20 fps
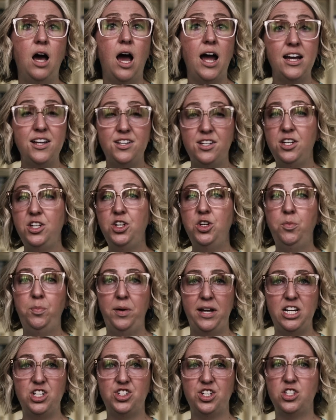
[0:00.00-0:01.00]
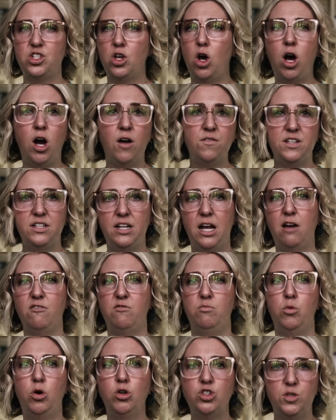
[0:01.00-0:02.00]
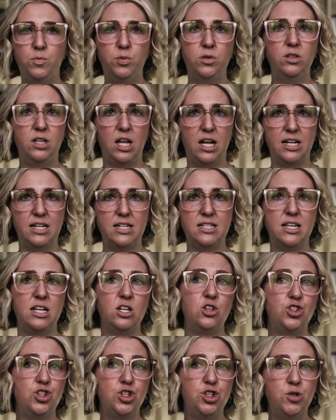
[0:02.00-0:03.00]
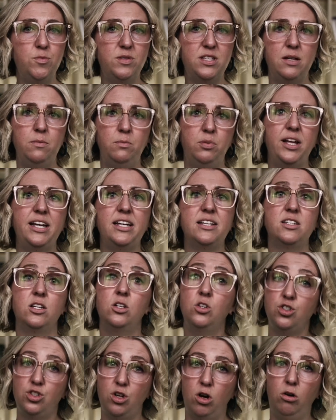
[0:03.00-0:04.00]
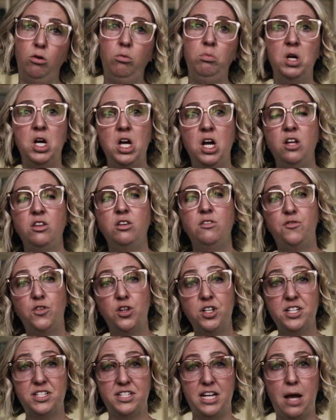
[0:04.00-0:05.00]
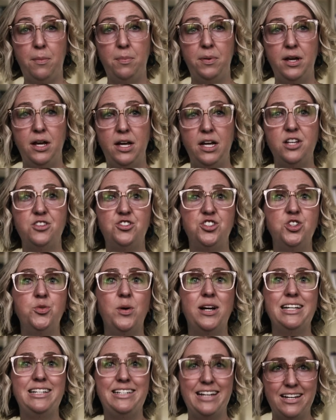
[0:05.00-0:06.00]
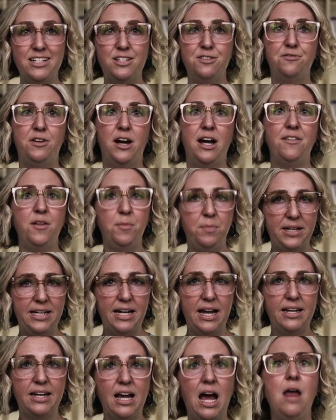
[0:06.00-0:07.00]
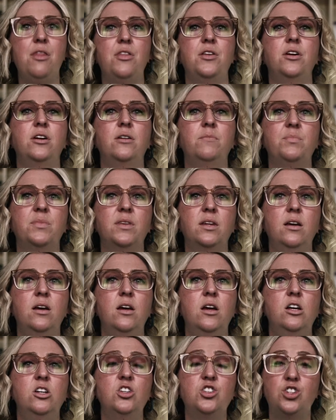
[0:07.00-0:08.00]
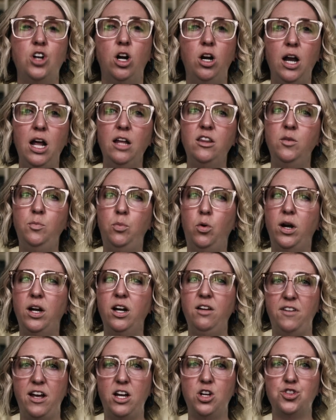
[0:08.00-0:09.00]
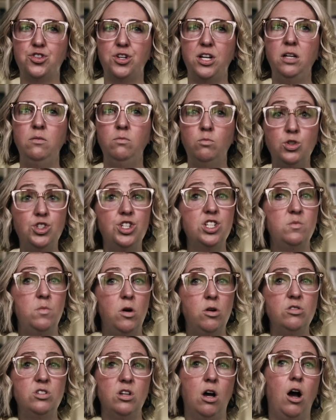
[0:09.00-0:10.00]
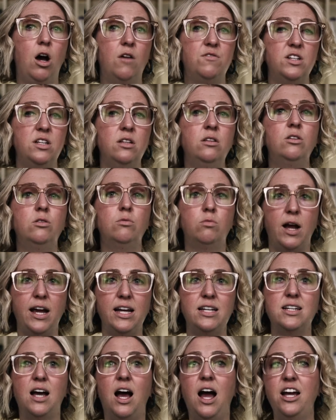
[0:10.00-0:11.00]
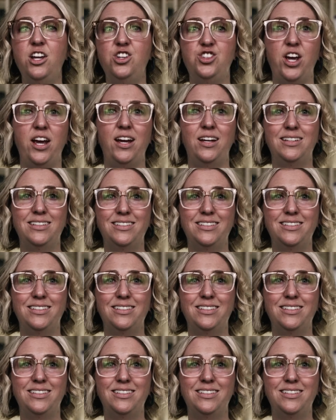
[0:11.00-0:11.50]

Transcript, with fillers: ICU patients often have multiple lines and tubes in place. So, the first step is to identify the PA catheter. Start at the point of entry, which is most often the right IJ.